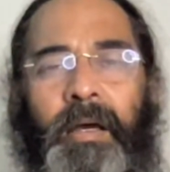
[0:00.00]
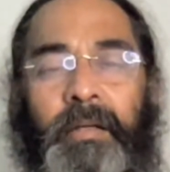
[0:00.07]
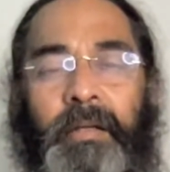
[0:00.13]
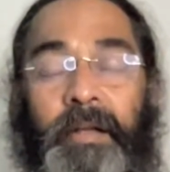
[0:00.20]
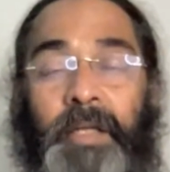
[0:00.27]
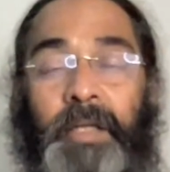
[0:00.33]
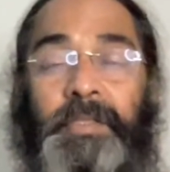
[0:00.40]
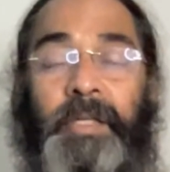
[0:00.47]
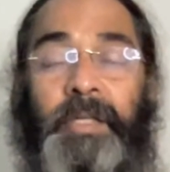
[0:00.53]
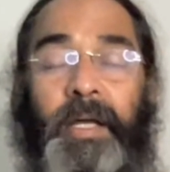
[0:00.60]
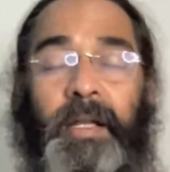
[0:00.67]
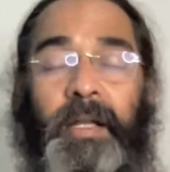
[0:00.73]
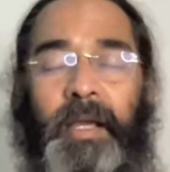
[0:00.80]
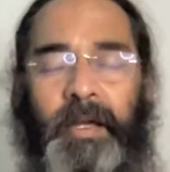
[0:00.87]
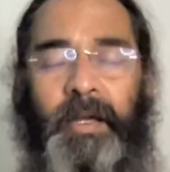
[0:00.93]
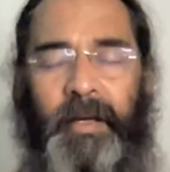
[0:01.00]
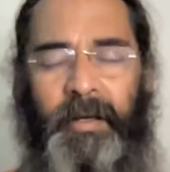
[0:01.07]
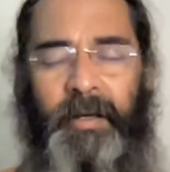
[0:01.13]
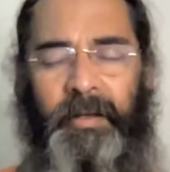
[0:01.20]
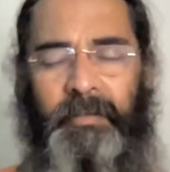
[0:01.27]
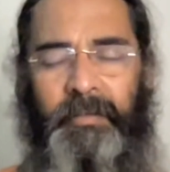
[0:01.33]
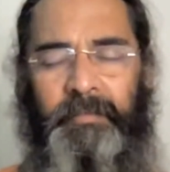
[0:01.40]

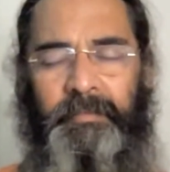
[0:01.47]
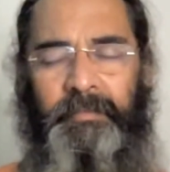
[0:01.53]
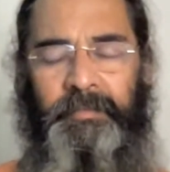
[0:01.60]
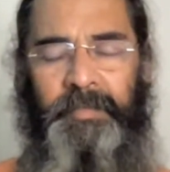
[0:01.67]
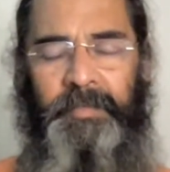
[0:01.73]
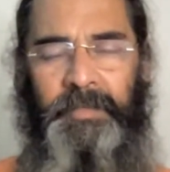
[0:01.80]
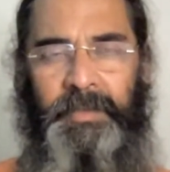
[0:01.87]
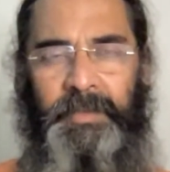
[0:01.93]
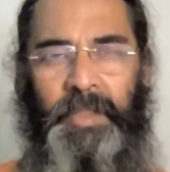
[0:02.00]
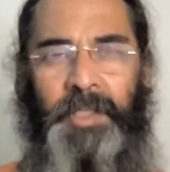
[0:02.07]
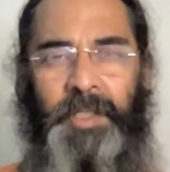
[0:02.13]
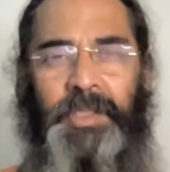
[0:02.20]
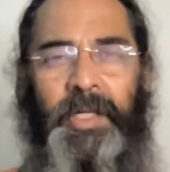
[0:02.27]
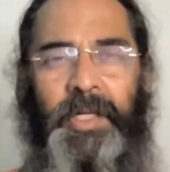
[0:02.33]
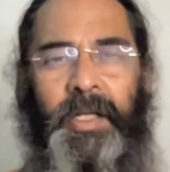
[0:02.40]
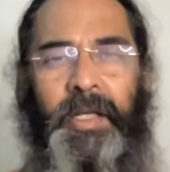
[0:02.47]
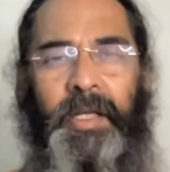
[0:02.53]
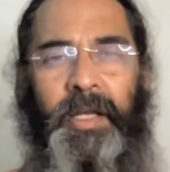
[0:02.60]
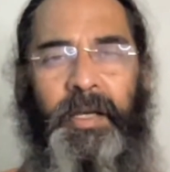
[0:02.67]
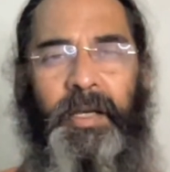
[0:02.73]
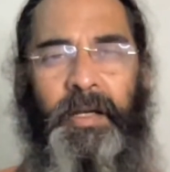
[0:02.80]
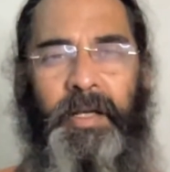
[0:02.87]
Naisargikaha.
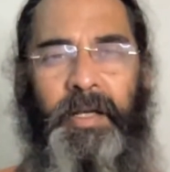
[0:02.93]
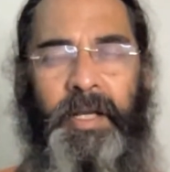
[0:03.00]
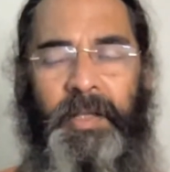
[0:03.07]
Naisargika.